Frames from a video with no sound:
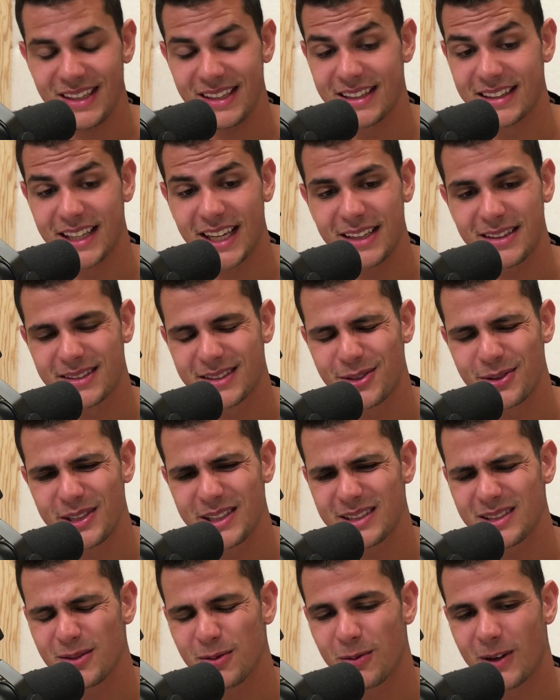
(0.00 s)
that is the
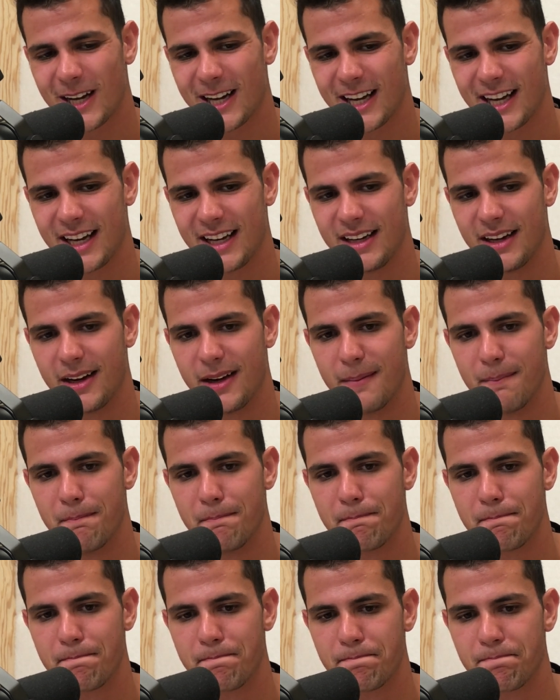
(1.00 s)
reason why um,